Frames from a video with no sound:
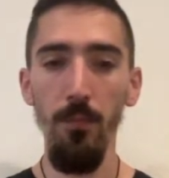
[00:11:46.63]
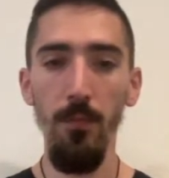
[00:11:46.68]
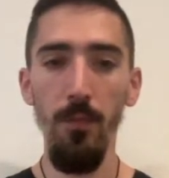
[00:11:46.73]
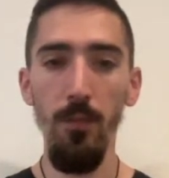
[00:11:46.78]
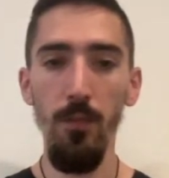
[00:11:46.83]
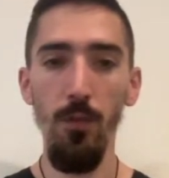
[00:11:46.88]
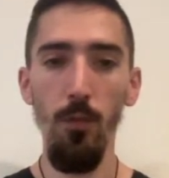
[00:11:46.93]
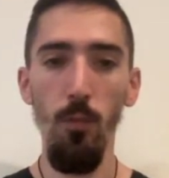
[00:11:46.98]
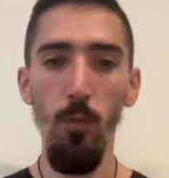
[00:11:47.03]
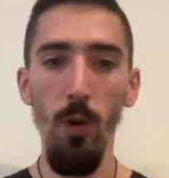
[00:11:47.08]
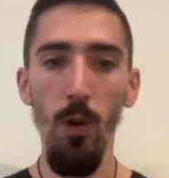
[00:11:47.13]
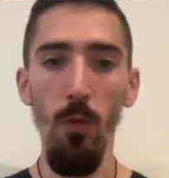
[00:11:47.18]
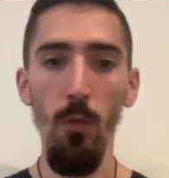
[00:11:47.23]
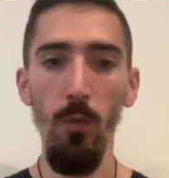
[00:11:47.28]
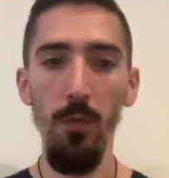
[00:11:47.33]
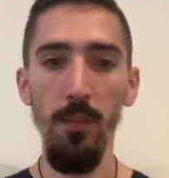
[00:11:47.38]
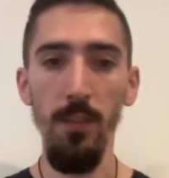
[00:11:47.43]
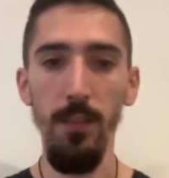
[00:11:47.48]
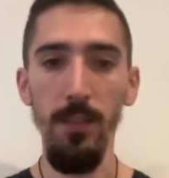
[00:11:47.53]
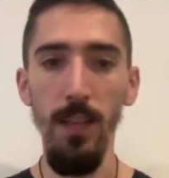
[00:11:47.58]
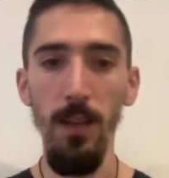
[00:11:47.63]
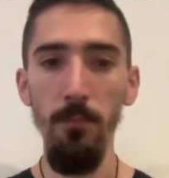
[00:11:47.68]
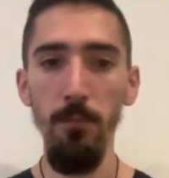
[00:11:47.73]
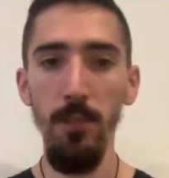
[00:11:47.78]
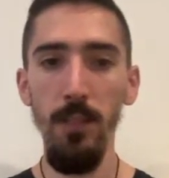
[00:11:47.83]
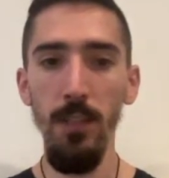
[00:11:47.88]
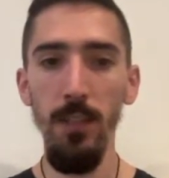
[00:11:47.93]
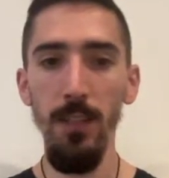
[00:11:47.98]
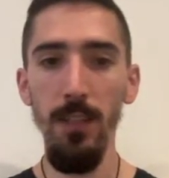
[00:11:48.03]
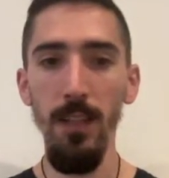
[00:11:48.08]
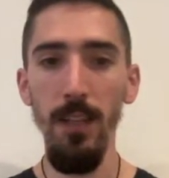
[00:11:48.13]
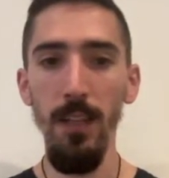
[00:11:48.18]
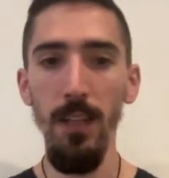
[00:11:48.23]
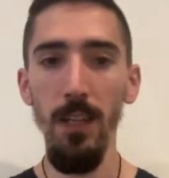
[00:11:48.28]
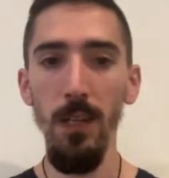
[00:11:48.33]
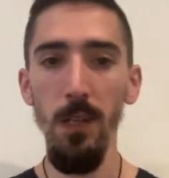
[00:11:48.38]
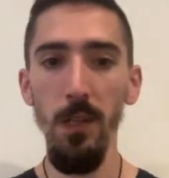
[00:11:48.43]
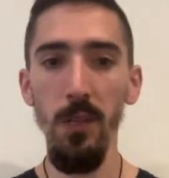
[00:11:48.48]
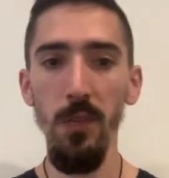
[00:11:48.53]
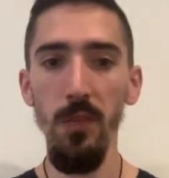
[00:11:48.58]
So what was attempted
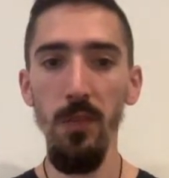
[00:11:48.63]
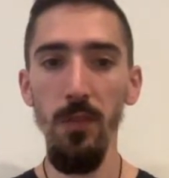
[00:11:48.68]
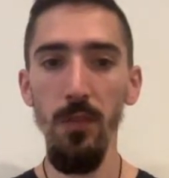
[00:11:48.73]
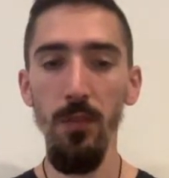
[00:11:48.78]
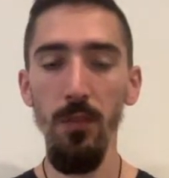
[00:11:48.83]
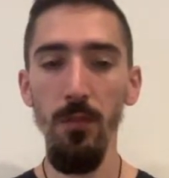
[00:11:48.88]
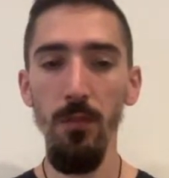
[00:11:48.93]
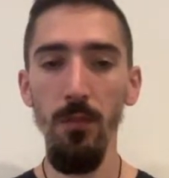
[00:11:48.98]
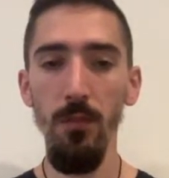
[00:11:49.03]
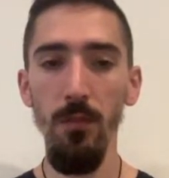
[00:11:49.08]
is